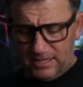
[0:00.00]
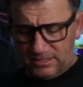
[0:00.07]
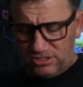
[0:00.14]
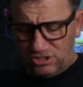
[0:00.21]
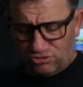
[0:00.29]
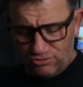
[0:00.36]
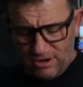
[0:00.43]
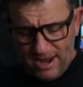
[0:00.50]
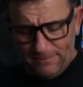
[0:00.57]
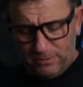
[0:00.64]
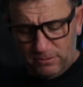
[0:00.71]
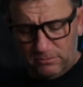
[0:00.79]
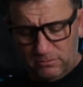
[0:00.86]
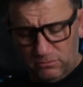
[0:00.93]
strap
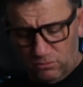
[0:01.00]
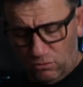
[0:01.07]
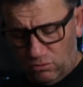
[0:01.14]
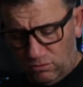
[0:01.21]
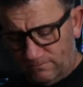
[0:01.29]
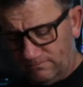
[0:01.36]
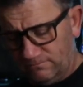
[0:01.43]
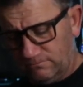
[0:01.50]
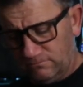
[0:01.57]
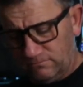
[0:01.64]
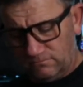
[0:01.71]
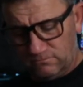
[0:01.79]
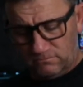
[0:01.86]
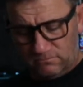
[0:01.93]
or
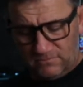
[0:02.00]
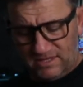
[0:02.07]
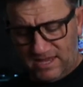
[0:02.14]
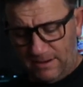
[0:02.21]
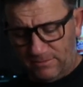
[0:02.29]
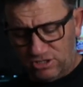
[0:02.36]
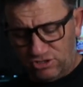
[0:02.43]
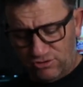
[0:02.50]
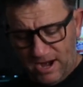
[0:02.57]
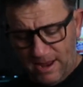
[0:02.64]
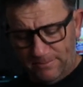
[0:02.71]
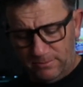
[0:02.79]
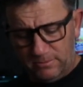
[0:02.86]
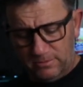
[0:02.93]
camera
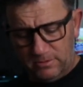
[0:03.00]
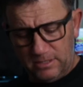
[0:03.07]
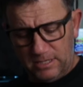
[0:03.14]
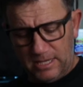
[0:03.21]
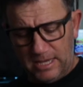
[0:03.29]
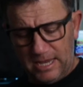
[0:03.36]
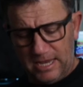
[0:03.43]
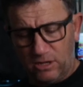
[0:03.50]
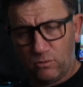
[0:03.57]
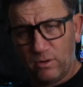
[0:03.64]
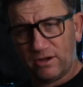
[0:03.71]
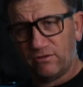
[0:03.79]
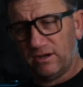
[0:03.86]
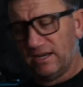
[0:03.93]
strap and
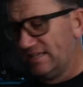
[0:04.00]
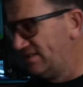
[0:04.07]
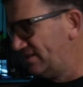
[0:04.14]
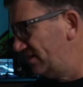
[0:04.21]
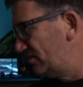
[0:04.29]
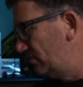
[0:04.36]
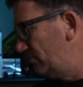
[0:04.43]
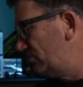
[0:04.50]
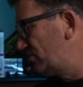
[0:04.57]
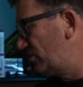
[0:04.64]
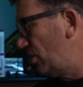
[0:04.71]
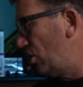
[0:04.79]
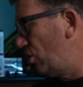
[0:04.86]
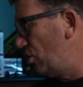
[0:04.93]
quick release system.
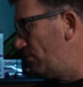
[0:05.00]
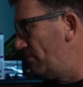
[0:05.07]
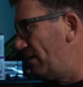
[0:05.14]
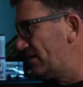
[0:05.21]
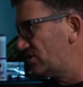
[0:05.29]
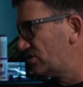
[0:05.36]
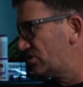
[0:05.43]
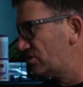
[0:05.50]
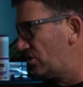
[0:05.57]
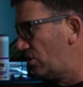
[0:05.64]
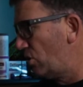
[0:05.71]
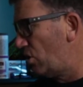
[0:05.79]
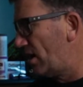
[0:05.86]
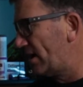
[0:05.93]
So much
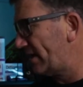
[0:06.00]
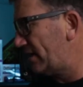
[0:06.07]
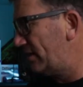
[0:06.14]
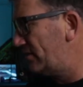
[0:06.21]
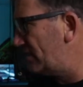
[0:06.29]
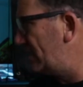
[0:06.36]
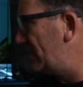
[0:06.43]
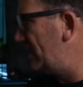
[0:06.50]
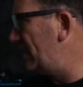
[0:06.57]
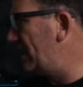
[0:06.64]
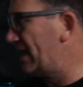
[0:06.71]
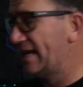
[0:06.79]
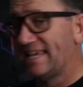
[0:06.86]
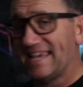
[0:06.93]
like
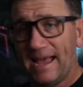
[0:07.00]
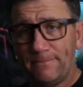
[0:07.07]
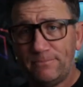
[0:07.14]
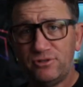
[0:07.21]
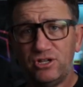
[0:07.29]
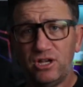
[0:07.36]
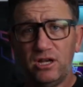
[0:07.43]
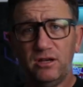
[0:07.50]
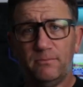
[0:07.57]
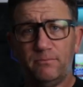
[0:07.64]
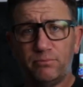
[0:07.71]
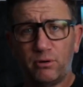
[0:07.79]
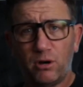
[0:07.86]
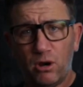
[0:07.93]
the Capture
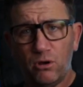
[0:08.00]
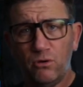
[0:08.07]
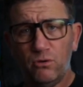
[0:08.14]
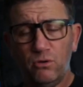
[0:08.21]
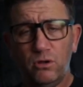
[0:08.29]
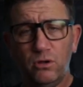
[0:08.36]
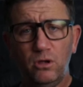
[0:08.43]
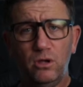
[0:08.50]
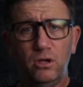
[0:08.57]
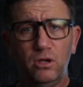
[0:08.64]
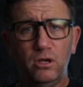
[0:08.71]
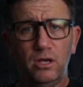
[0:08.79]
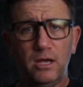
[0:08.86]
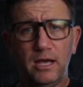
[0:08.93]
Pro
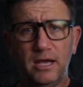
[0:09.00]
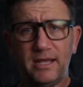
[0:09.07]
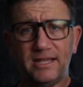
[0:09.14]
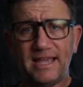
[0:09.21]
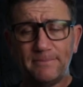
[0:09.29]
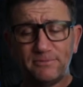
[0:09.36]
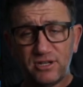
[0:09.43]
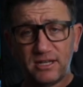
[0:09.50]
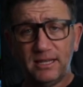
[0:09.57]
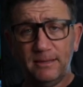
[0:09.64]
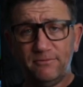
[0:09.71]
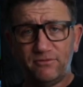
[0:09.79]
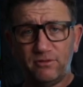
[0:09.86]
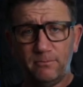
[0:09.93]
capture
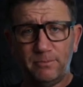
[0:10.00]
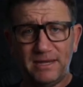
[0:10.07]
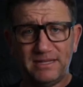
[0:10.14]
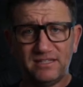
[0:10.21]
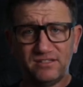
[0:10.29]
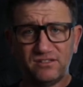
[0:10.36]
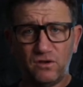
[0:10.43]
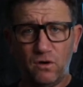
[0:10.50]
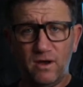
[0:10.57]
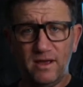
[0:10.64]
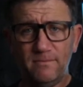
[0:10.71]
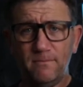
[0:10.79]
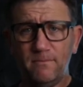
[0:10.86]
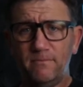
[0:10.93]
clip from Peak
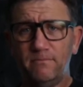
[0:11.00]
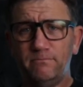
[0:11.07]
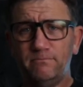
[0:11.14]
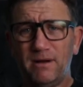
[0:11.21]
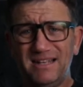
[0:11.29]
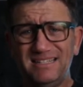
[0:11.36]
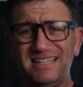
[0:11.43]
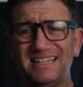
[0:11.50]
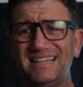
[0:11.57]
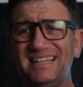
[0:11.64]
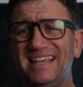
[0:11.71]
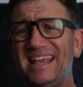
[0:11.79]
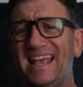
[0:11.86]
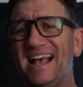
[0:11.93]
Design,
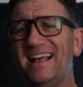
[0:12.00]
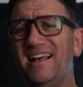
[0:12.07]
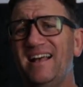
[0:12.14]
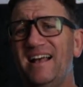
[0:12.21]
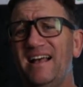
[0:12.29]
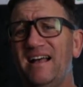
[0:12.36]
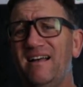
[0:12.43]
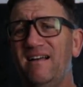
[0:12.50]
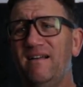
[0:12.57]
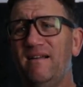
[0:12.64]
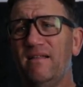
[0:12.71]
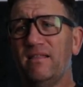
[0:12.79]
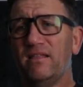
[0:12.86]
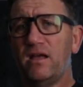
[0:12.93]
basically
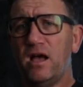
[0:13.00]
a